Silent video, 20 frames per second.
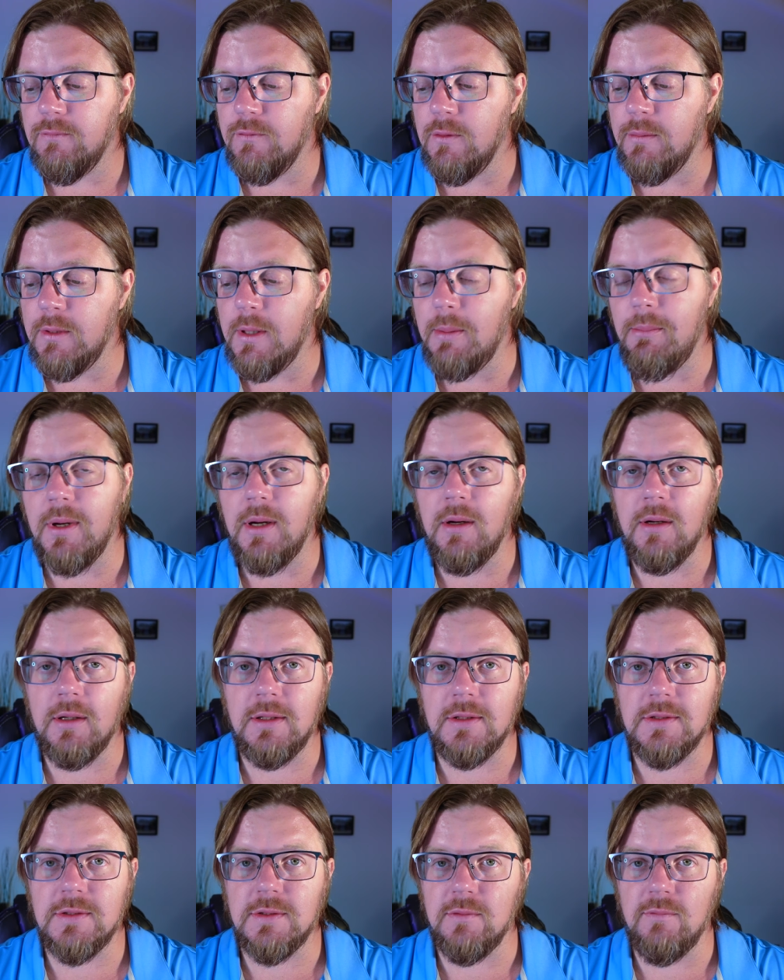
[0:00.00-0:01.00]
from the
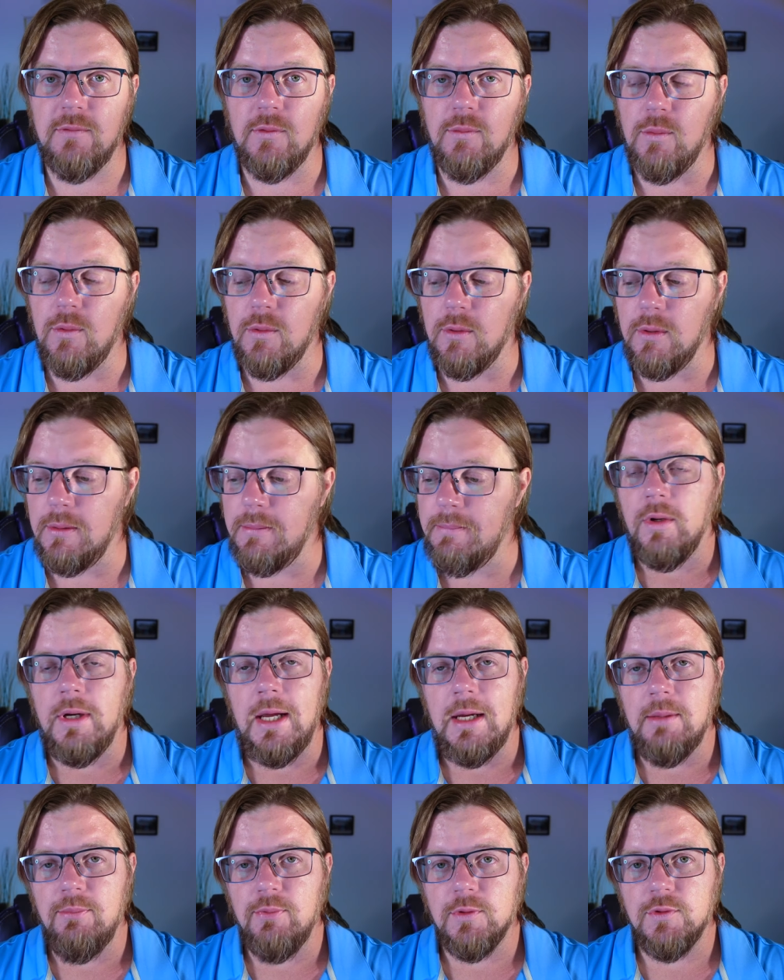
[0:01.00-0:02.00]
American Civil War. On
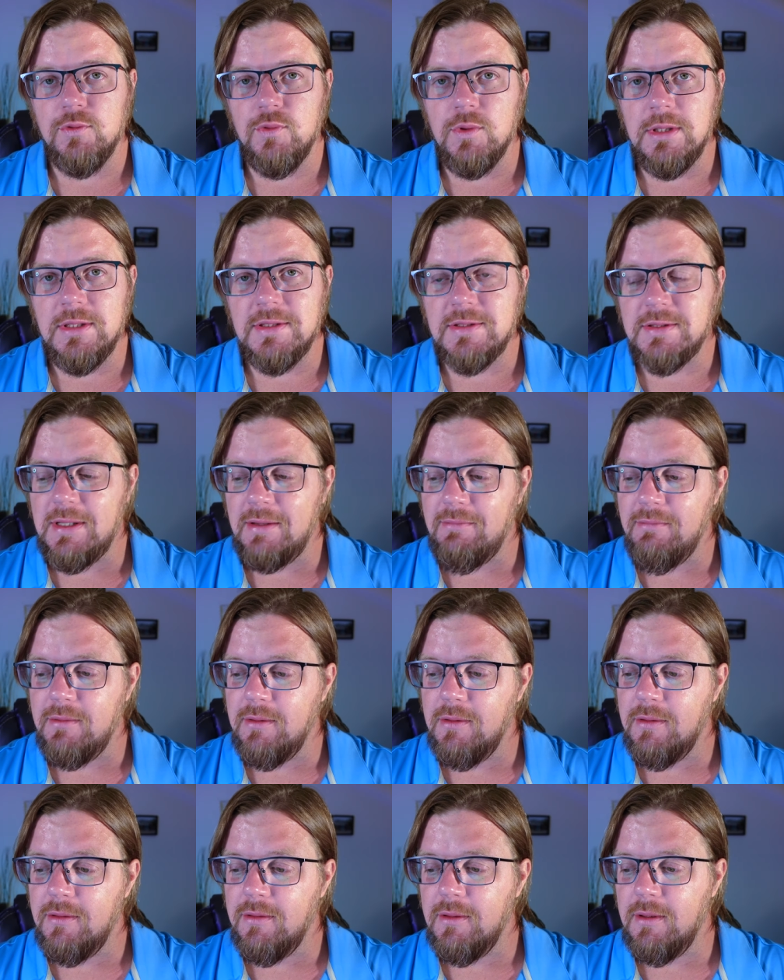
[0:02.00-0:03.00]
April
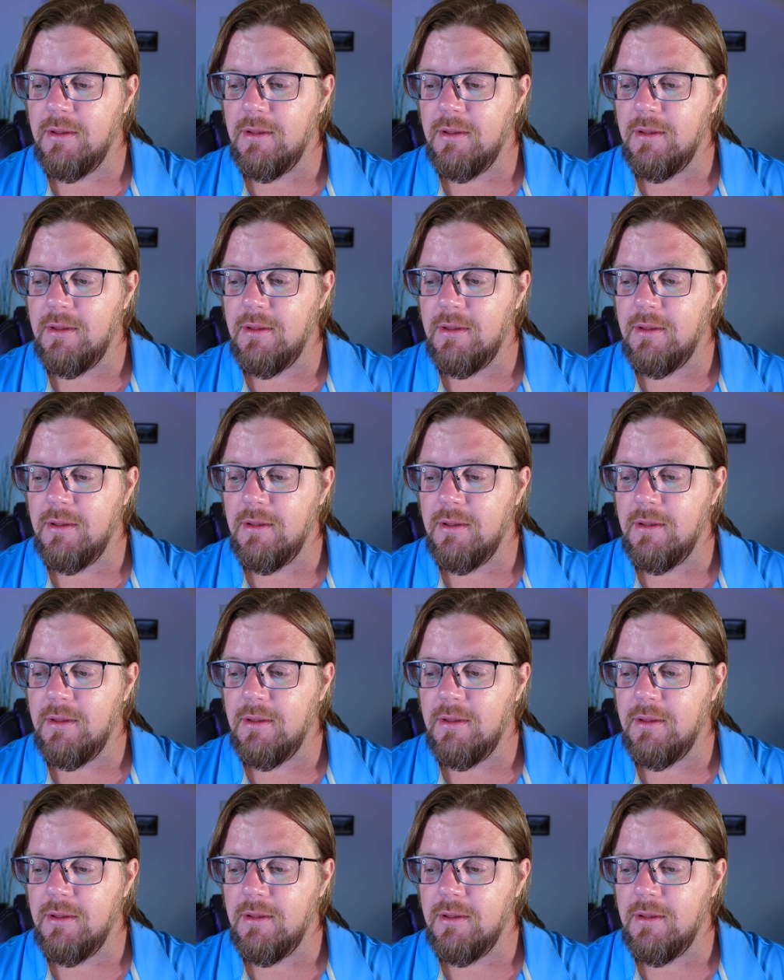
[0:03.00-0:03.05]
27,